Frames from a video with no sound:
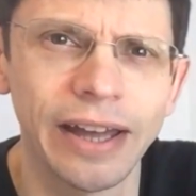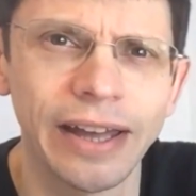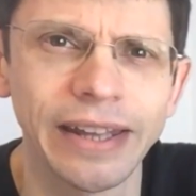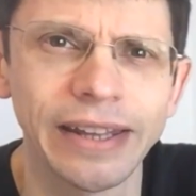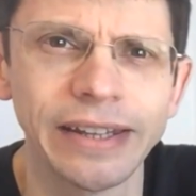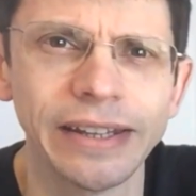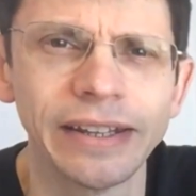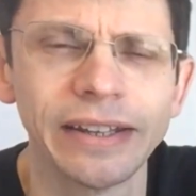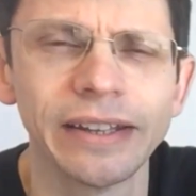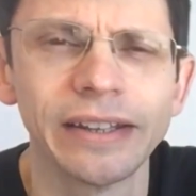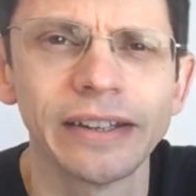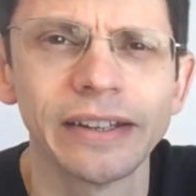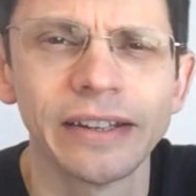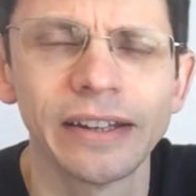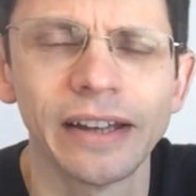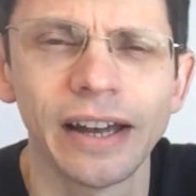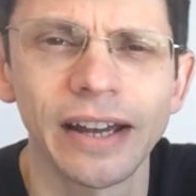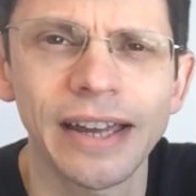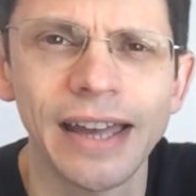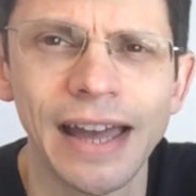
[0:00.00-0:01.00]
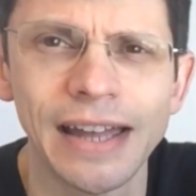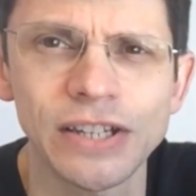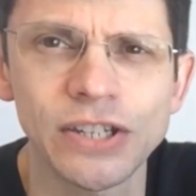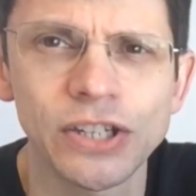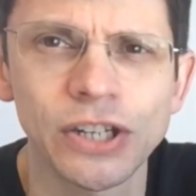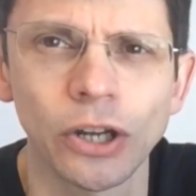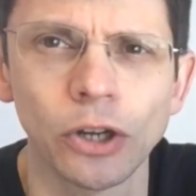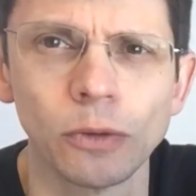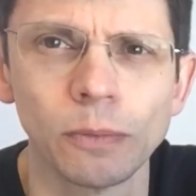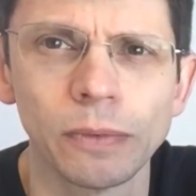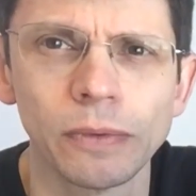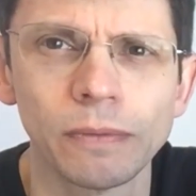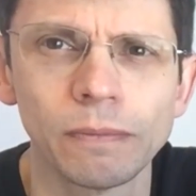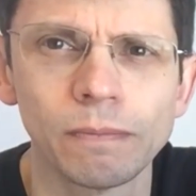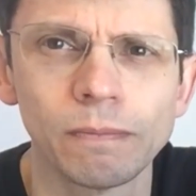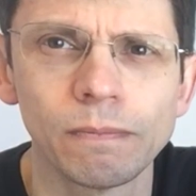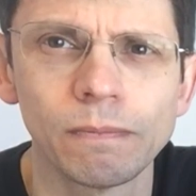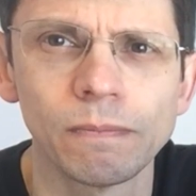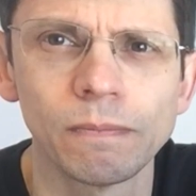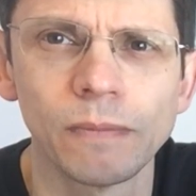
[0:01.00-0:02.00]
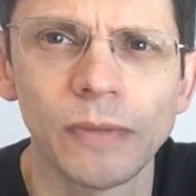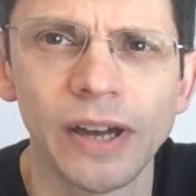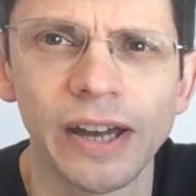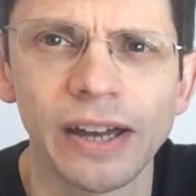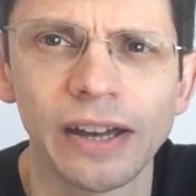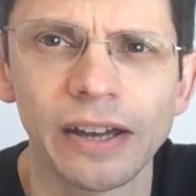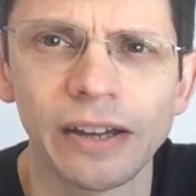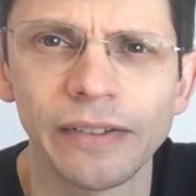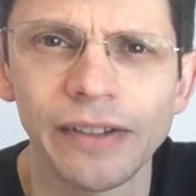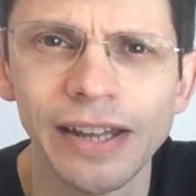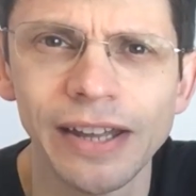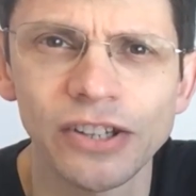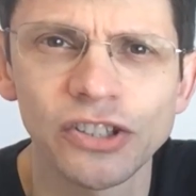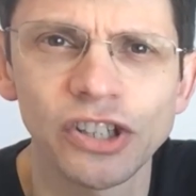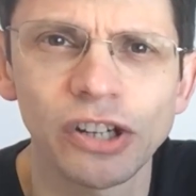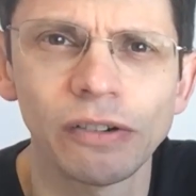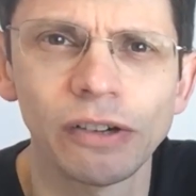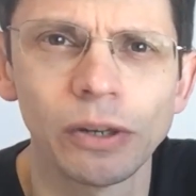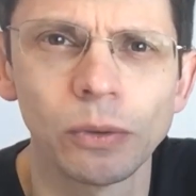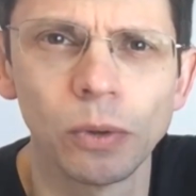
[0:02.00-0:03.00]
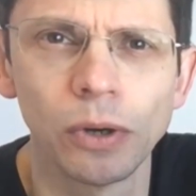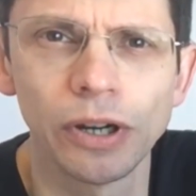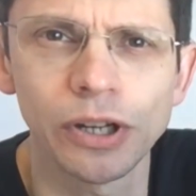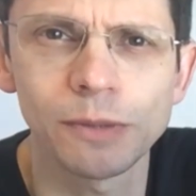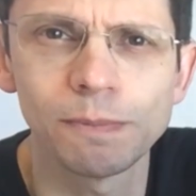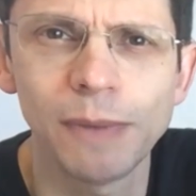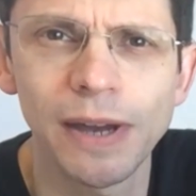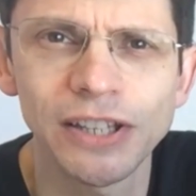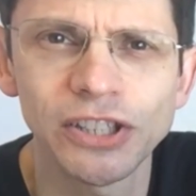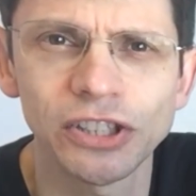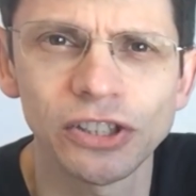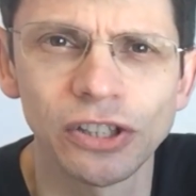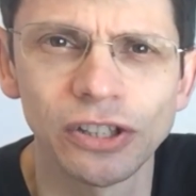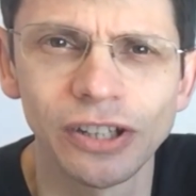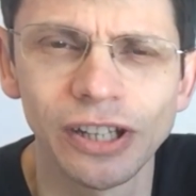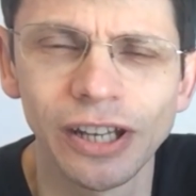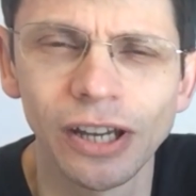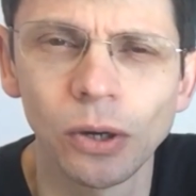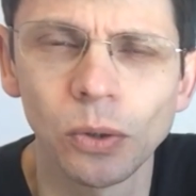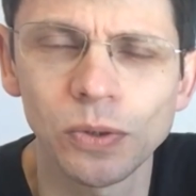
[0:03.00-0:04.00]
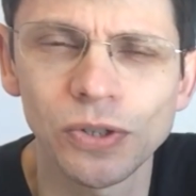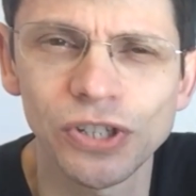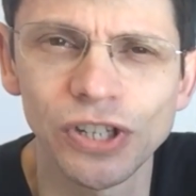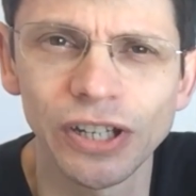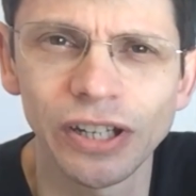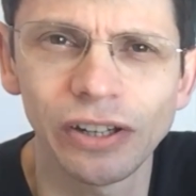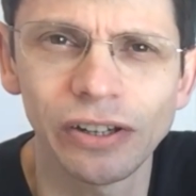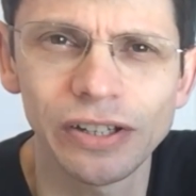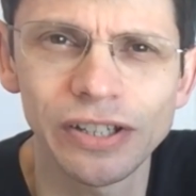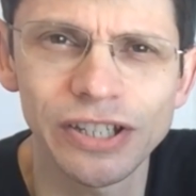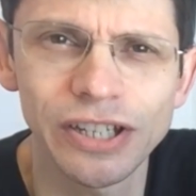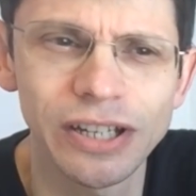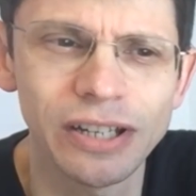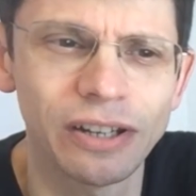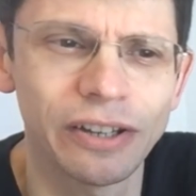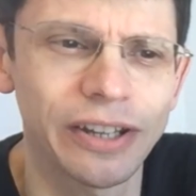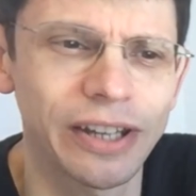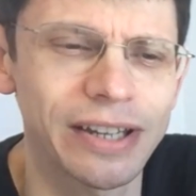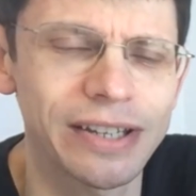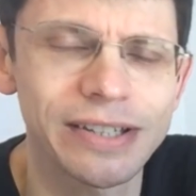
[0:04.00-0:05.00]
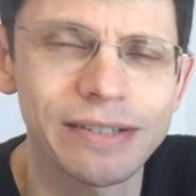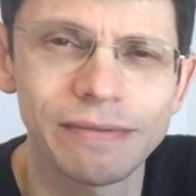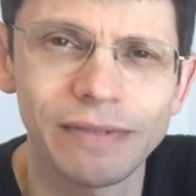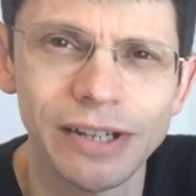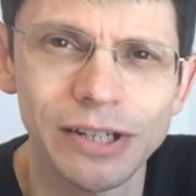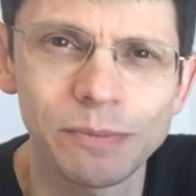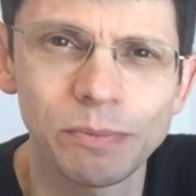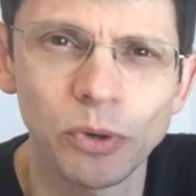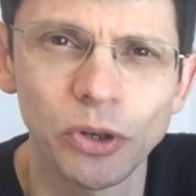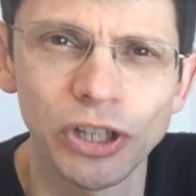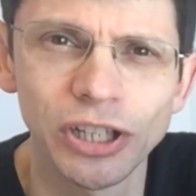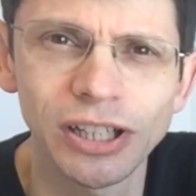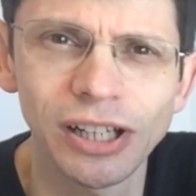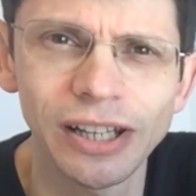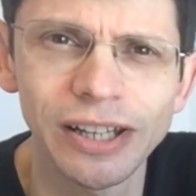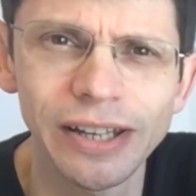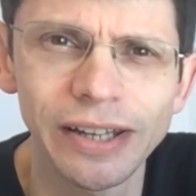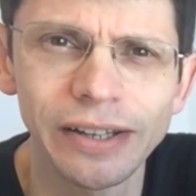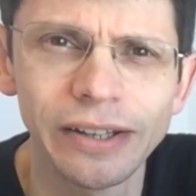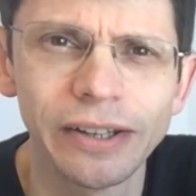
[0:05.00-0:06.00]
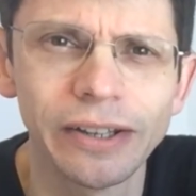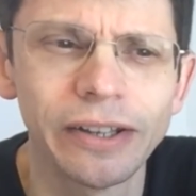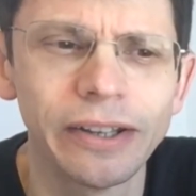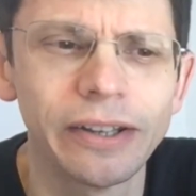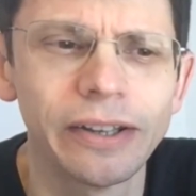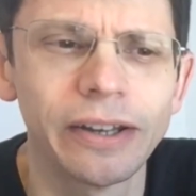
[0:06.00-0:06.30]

a cat scope, and that generally works better than the old C90. I think that's pretty clear.